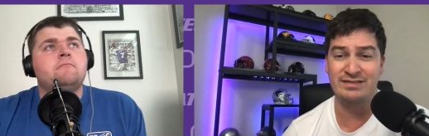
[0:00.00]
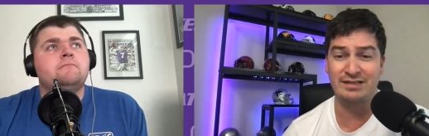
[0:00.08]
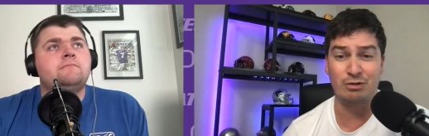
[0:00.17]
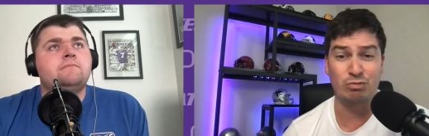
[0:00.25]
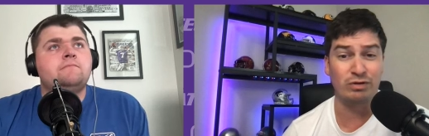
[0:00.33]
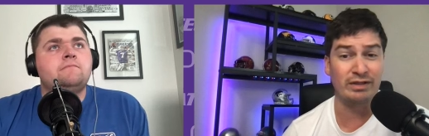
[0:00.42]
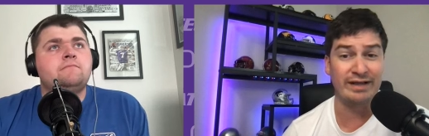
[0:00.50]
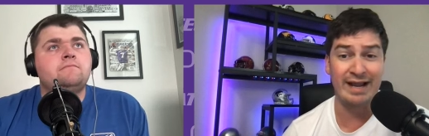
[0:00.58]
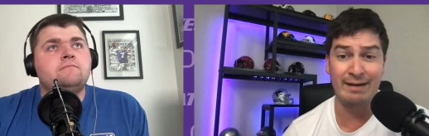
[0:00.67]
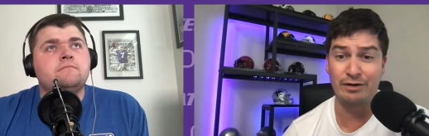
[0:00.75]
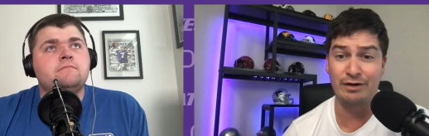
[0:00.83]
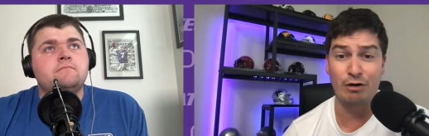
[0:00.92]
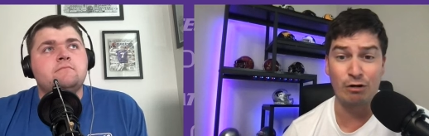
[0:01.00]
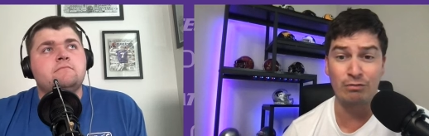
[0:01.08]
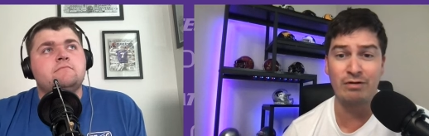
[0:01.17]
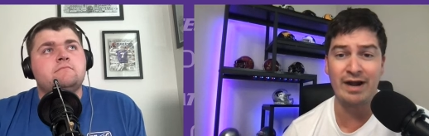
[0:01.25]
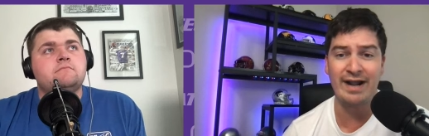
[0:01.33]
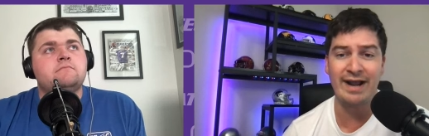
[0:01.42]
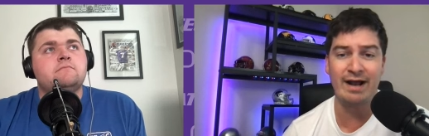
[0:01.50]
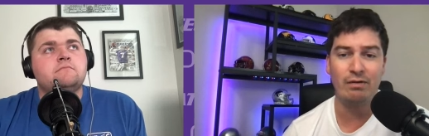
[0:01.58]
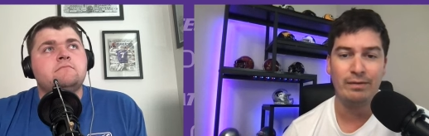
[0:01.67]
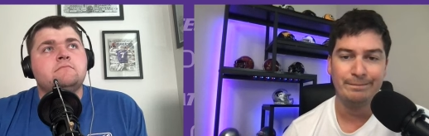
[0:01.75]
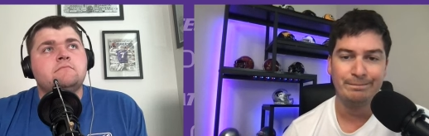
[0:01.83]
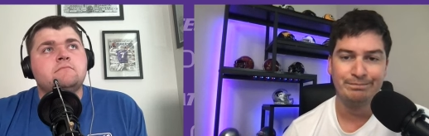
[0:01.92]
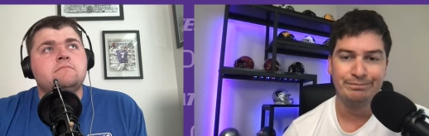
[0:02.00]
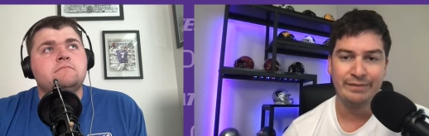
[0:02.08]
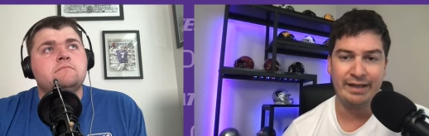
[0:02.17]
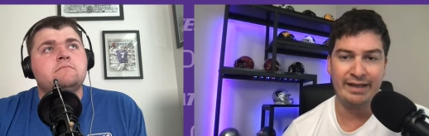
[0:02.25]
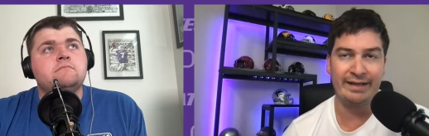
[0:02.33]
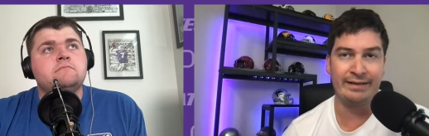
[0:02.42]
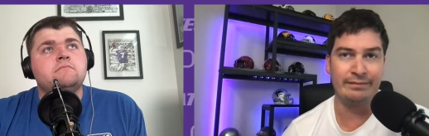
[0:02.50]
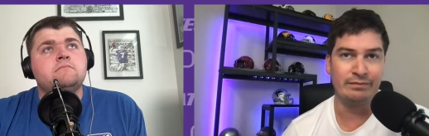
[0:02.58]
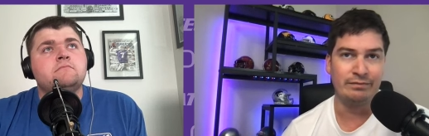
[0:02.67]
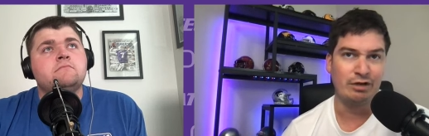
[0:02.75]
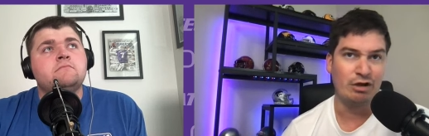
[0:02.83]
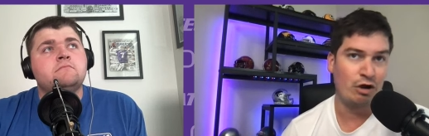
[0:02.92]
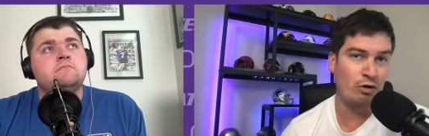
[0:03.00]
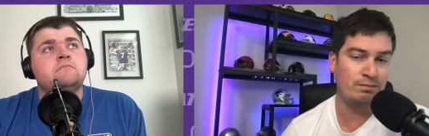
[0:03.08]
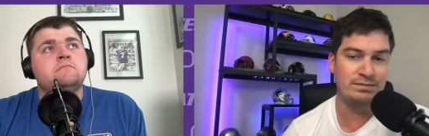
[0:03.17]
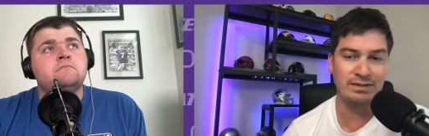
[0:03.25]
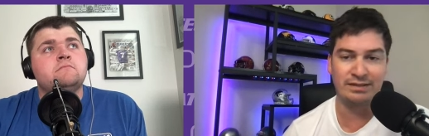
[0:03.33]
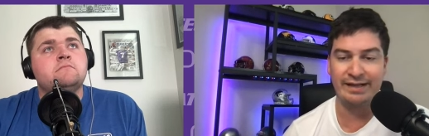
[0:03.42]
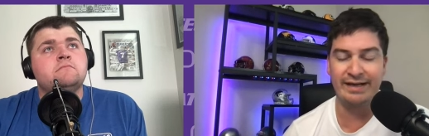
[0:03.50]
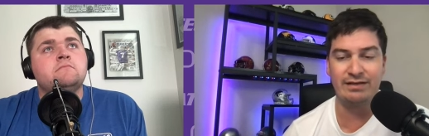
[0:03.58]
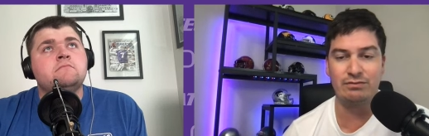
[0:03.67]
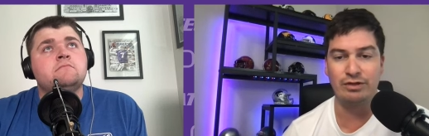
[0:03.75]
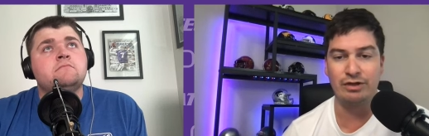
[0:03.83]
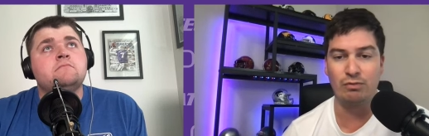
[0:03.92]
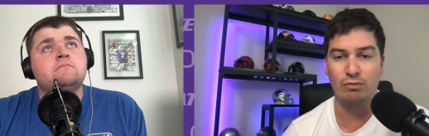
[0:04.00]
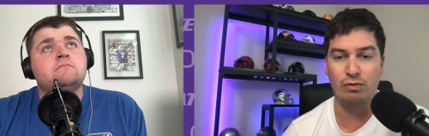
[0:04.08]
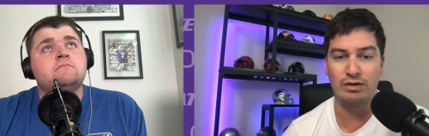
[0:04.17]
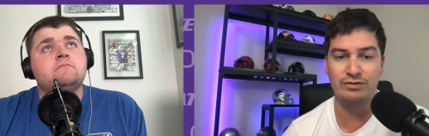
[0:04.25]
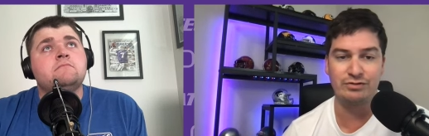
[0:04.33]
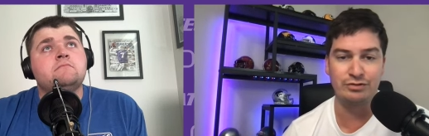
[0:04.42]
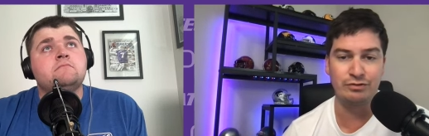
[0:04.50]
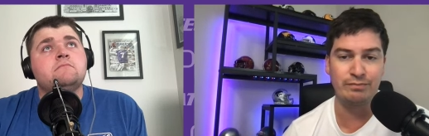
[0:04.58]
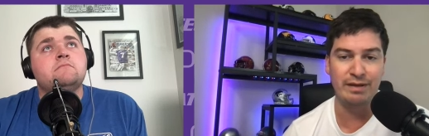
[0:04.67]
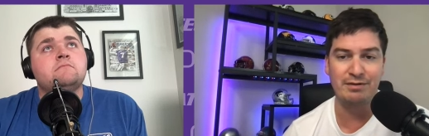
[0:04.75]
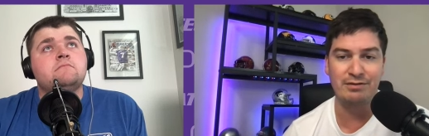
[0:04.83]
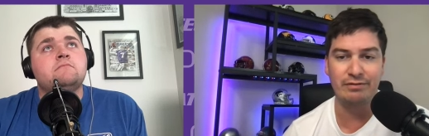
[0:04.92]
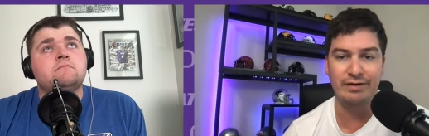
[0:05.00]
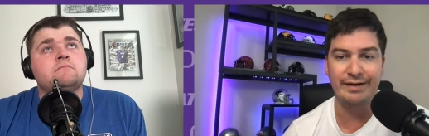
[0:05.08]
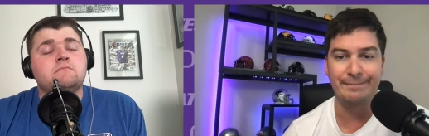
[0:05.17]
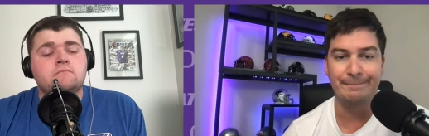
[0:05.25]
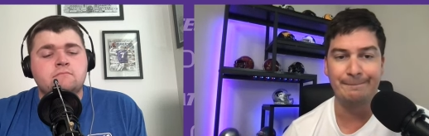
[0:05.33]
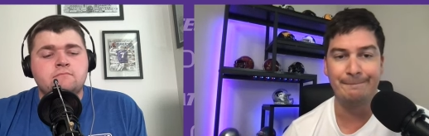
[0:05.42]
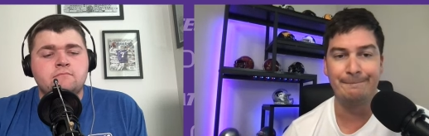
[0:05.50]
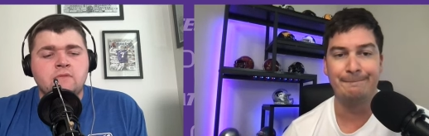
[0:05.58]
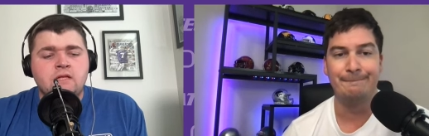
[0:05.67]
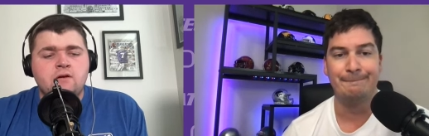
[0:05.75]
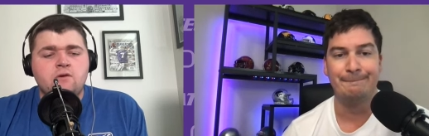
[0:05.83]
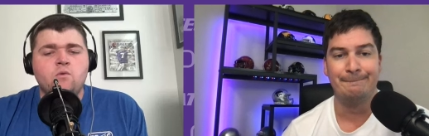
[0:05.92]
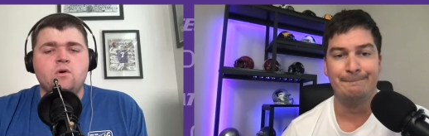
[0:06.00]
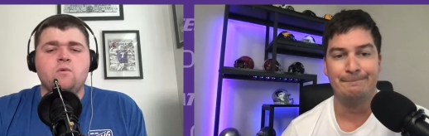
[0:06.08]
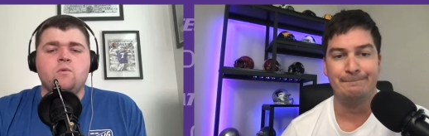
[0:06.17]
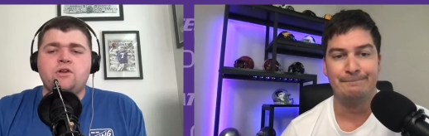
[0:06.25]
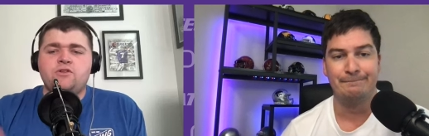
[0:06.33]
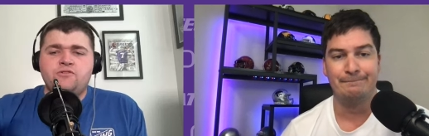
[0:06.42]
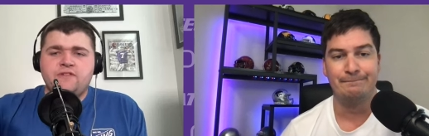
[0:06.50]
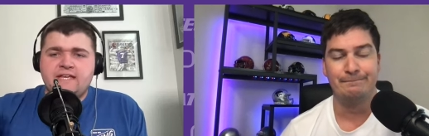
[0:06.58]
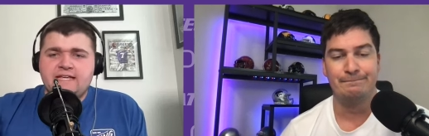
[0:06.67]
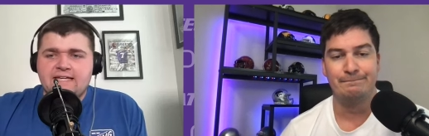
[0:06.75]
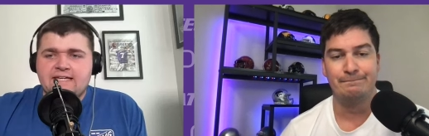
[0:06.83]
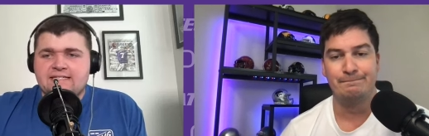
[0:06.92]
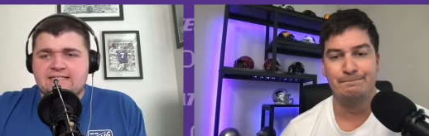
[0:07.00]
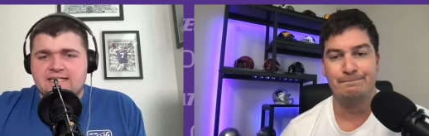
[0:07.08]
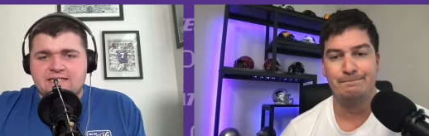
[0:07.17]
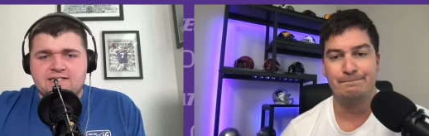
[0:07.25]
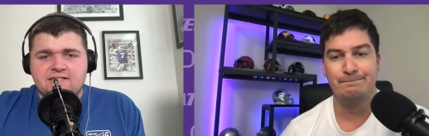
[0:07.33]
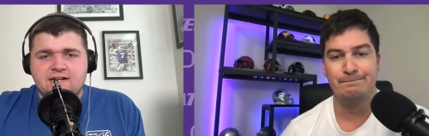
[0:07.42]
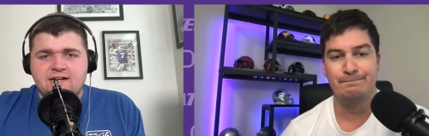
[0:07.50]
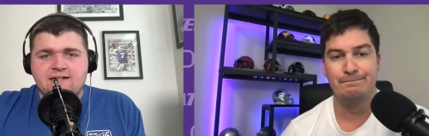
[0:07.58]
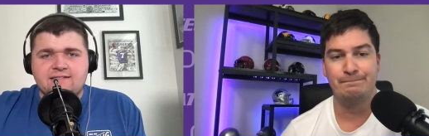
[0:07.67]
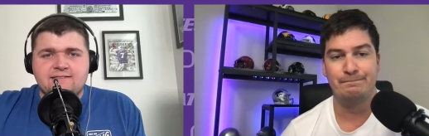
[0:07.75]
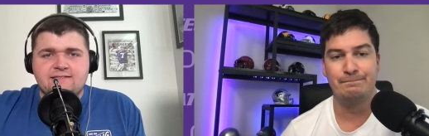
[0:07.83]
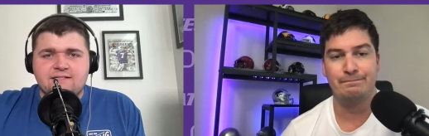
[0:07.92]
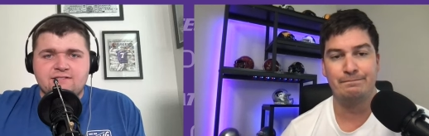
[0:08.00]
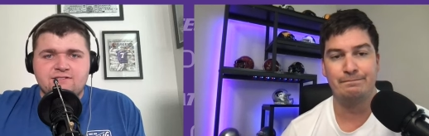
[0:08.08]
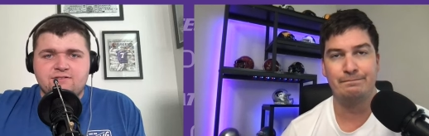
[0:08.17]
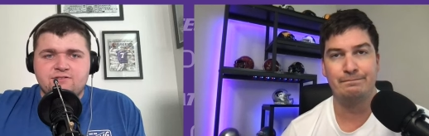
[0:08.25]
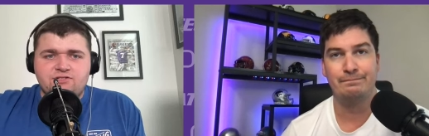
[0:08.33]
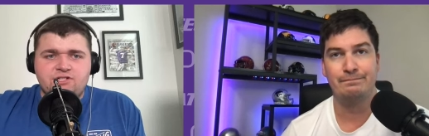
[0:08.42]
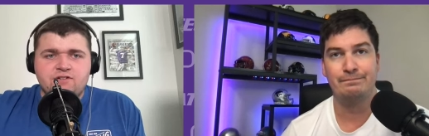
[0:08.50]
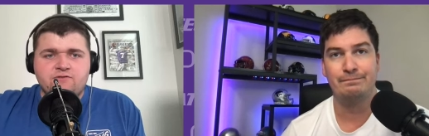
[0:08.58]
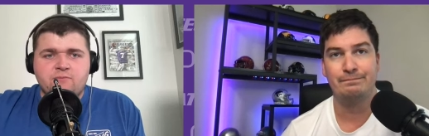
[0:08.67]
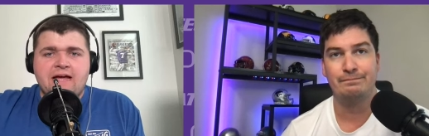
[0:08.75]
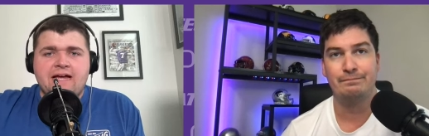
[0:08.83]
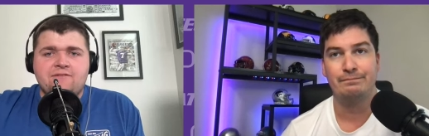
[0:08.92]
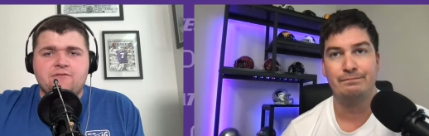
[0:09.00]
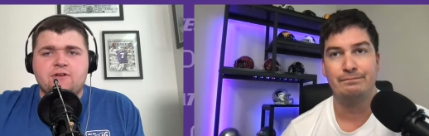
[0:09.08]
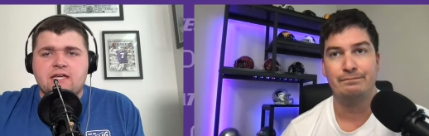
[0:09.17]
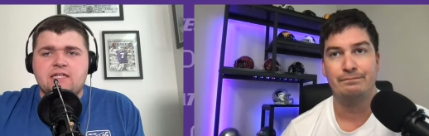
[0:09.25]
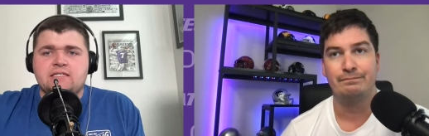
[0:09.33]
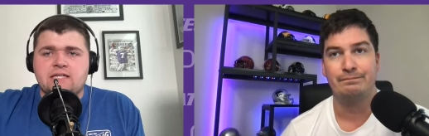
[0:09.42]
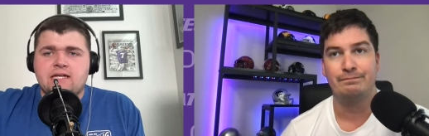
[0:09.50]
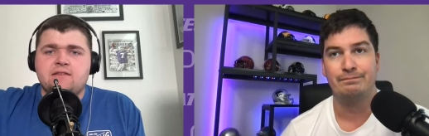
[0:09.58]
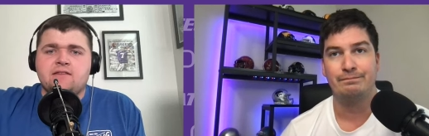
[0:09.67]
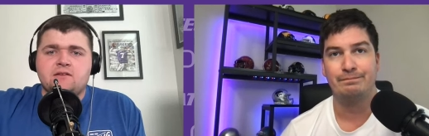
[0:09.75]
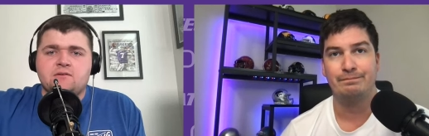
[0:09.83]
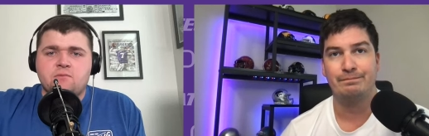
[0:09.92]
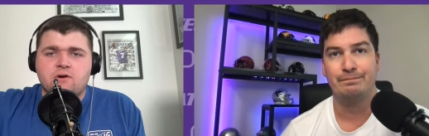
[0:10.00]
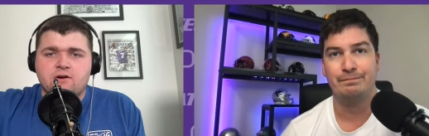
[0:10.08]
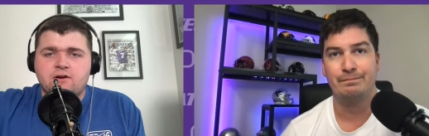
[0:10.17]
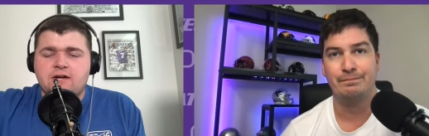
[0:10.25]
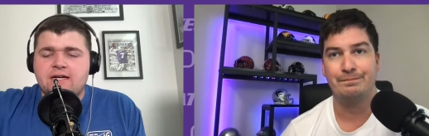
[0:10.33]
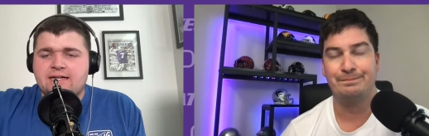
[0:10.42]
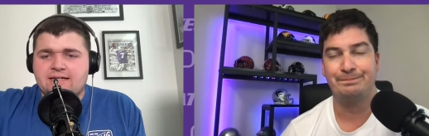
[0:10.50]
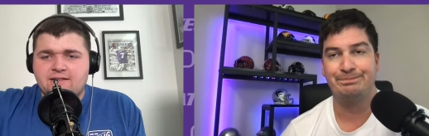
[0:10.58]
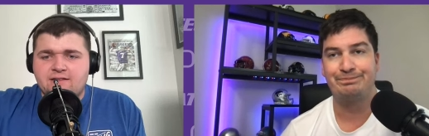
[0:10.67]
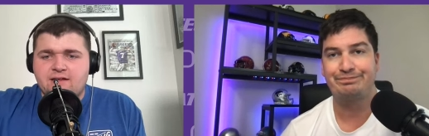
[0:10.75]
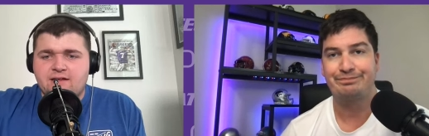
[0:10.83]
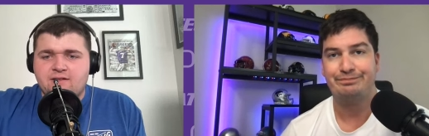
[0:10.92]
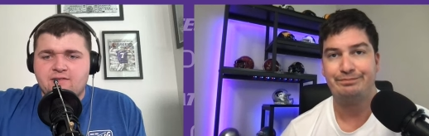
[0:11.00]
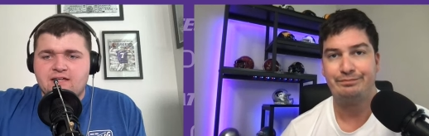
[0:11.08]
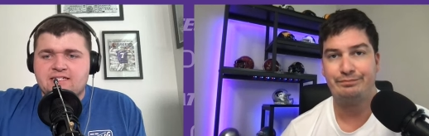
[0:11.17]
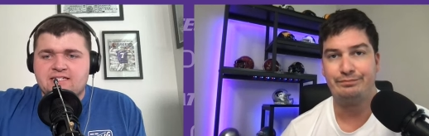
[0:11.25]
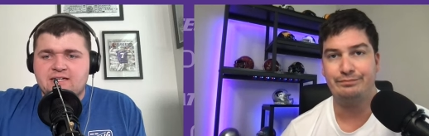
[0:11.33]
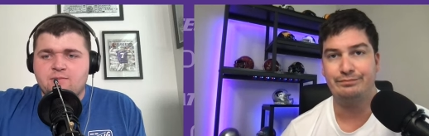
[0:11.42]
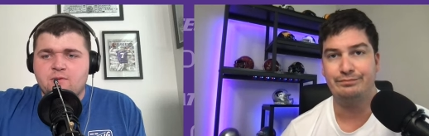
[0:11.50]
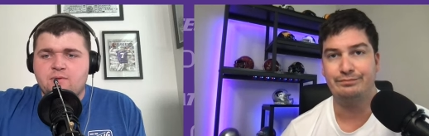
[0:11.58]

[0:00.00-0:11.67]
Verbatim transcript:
Speaker 1: that they're really hammering hard right now and hope to land, you know, one, two, maybe three.
Speaker 2: What what do you think it is that has caused this shift back for K State then where they they seem to